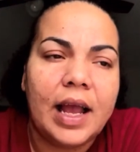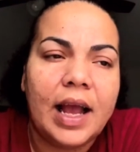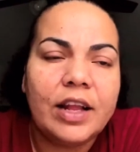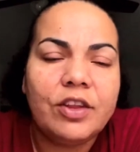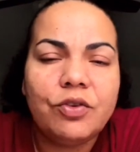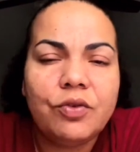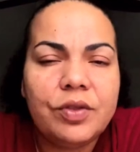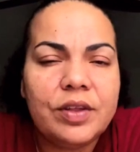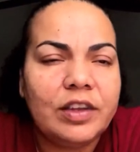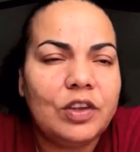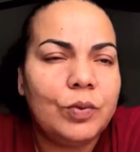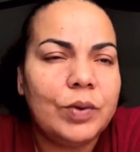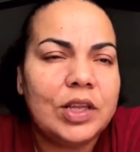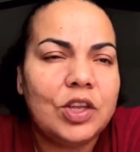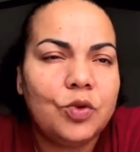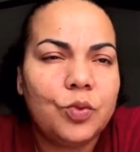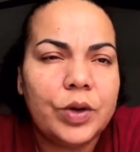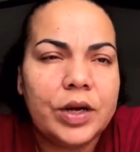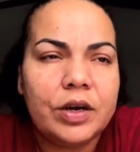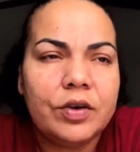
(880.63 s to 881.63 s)
I do this with
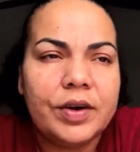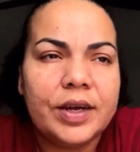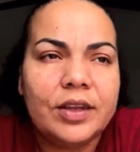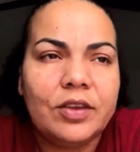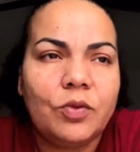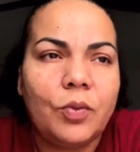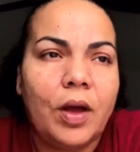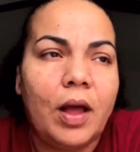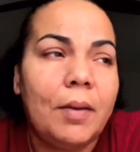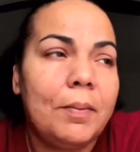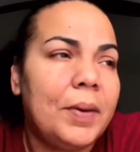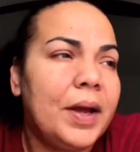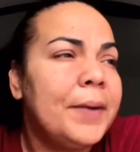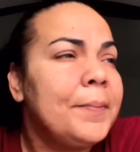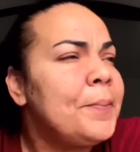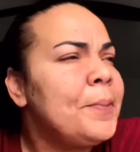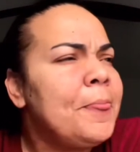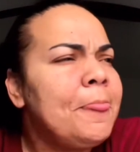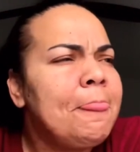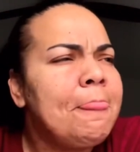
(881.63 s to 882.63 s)
Twitter as well, but
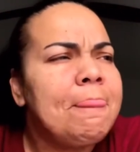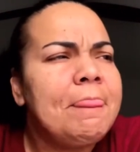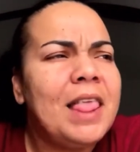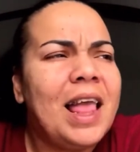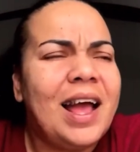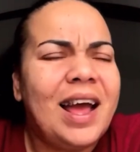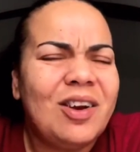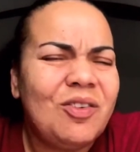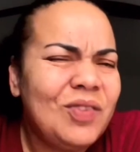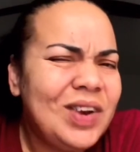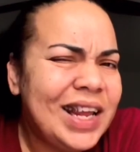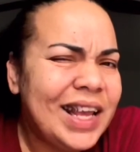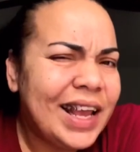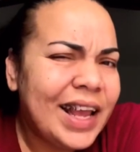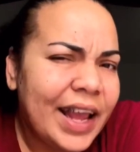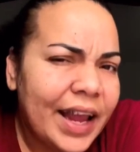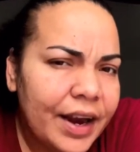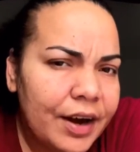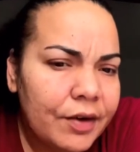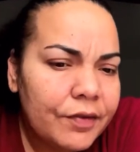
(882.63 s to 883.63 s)
I don't really
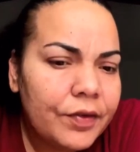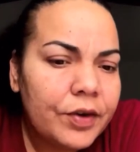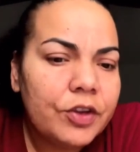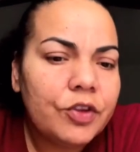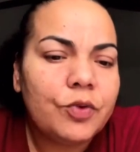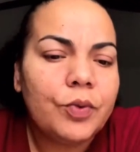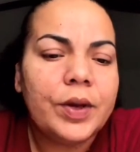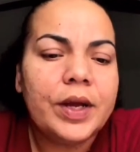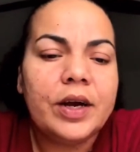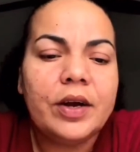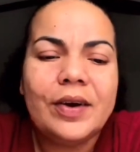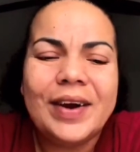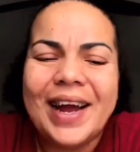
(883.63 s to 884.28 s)
care for Twitter.